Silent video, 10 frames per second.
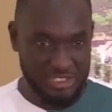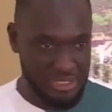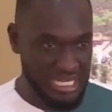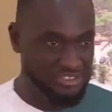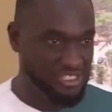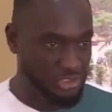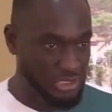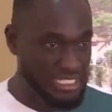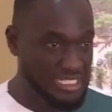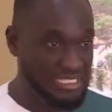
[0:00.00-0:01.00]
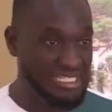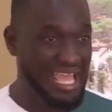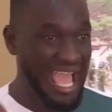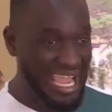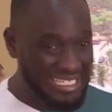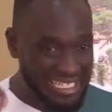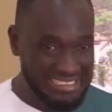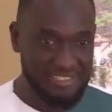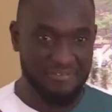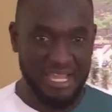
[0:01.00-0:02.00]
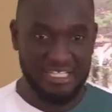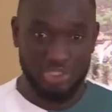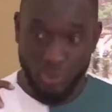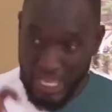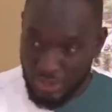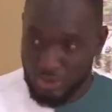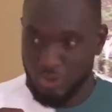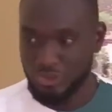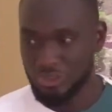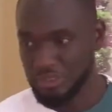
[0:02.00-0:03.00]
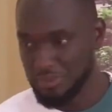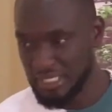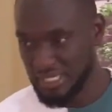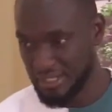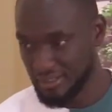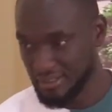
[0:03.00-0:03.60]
your lecturers, your leaders identified in you and chose you to be here.